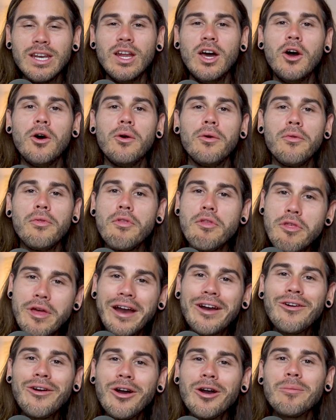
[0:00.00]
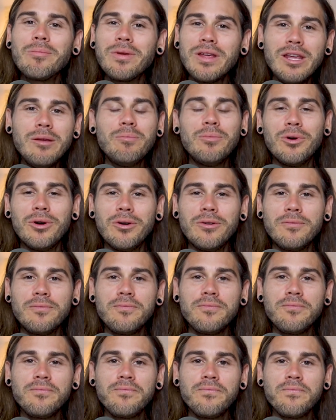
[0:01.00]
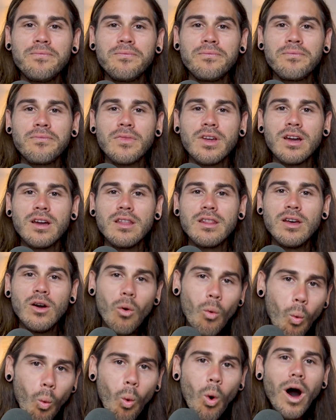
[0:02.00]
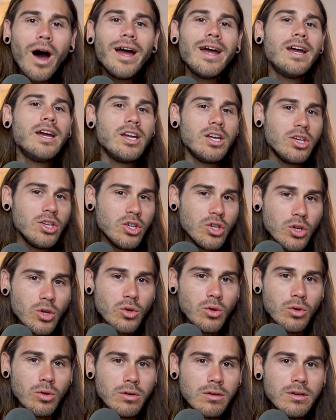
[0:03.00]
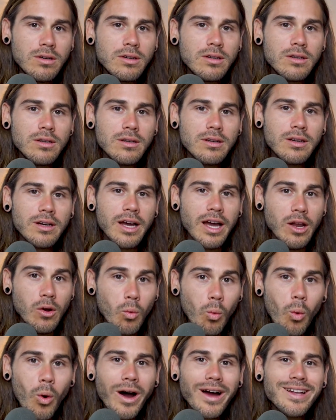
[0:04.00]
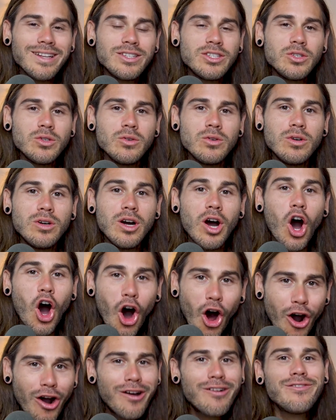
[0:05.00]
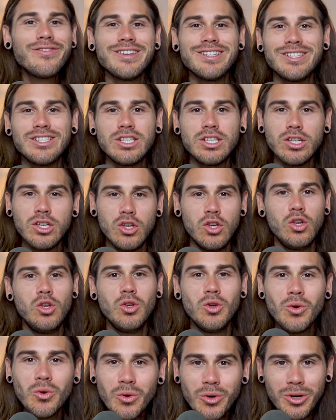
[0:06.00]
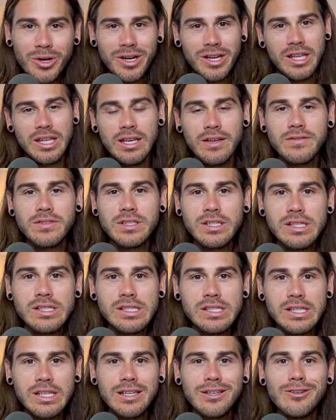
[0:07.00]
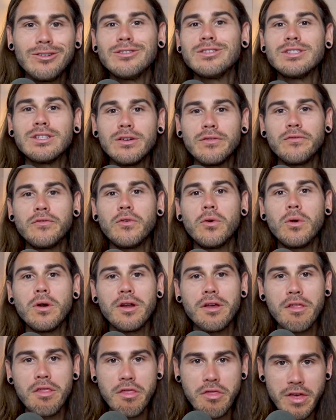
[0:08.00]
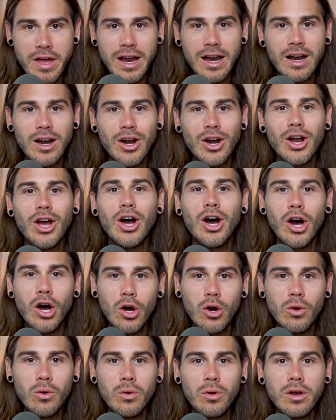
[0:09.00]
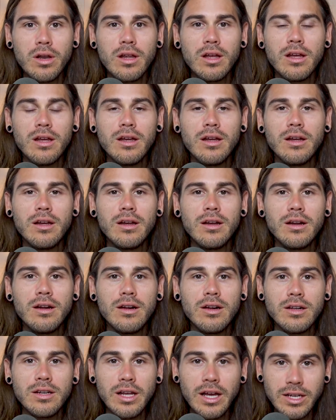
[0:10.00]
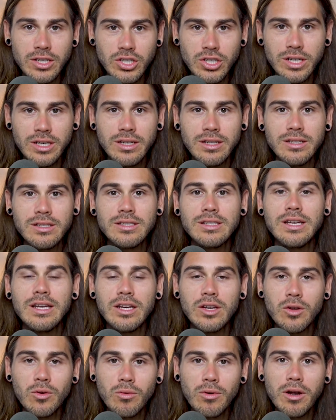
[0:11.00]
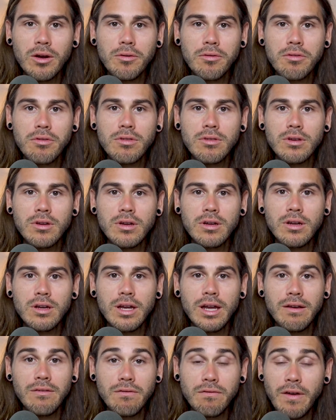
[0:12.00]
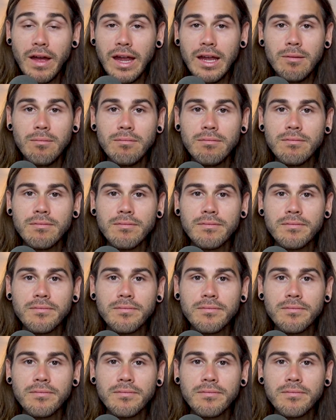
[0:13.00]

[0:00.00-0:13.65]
known there are people that want you and want to harvest your gifts and skills for their own agendas and growth and fame.